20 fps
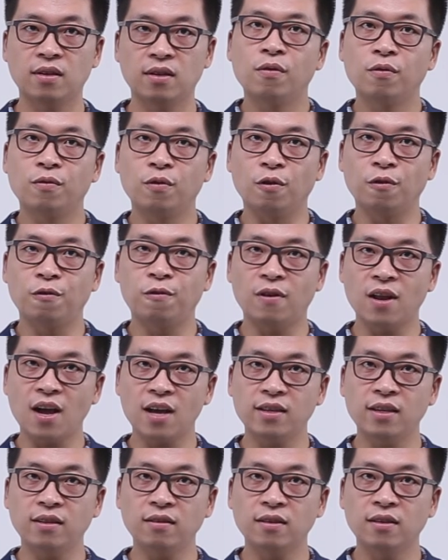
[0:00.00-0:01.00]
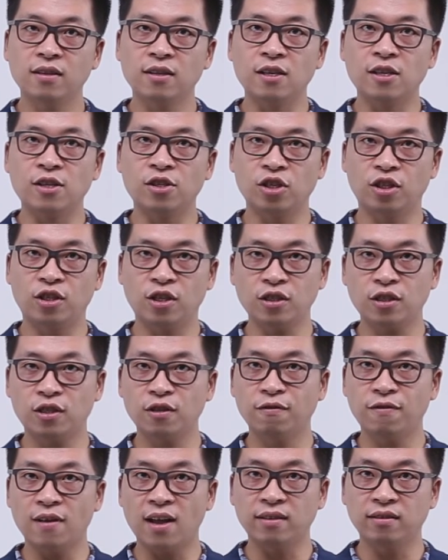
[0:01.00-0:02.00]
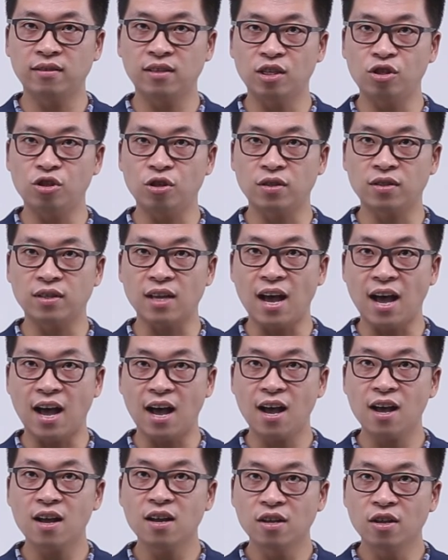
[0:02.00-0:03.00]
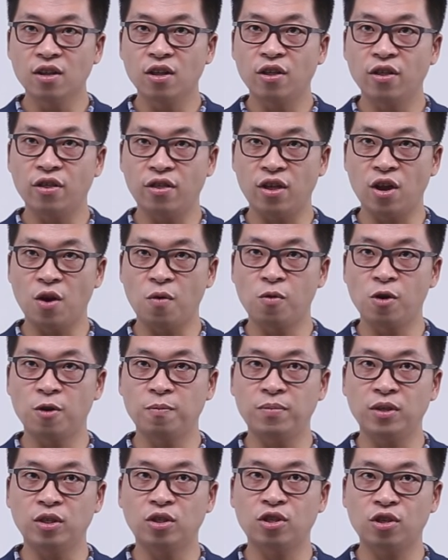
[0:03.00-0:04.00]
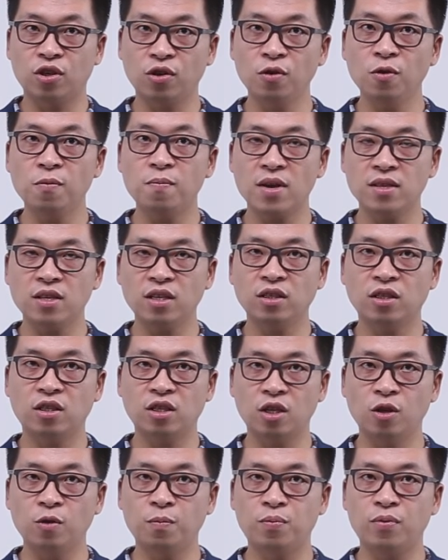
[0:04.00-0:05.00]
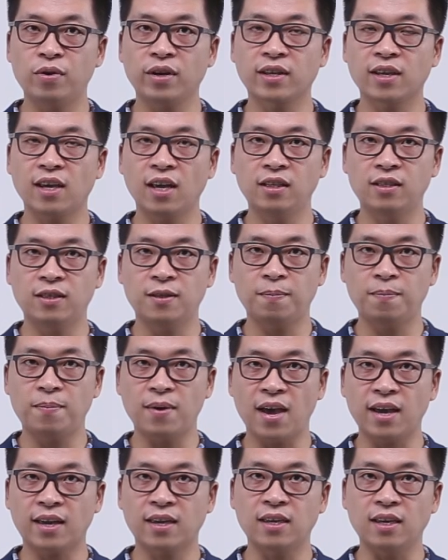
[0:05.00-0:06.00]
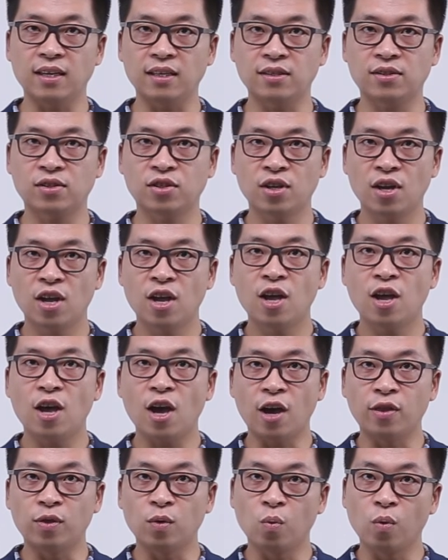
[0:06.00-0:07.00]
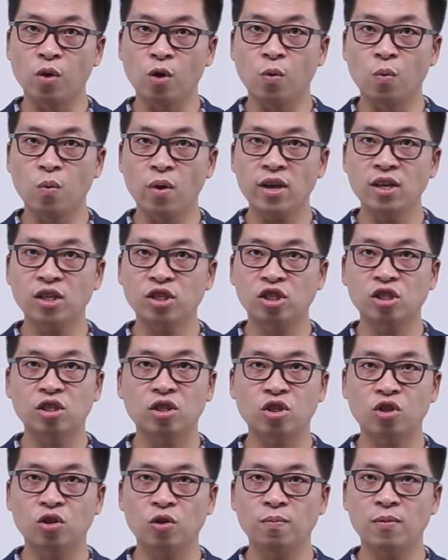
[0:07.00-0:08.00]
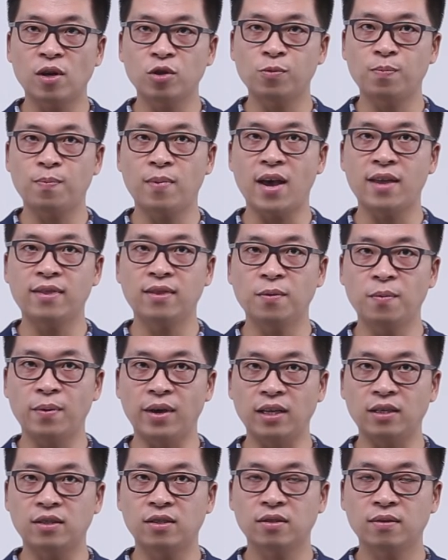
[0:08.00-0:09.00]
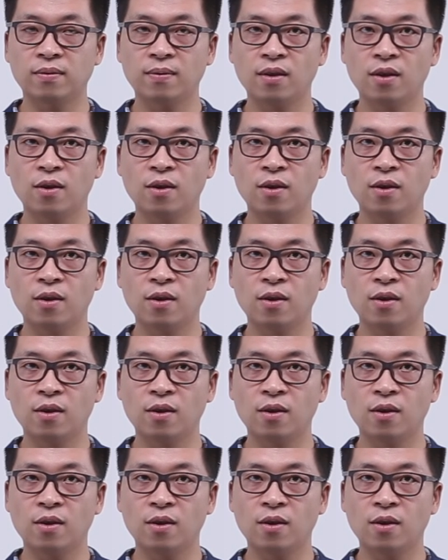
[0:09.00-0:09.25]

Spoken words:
For flooding, the disadvantages are there will be too many duplicated packets and will waste too much bandwidth,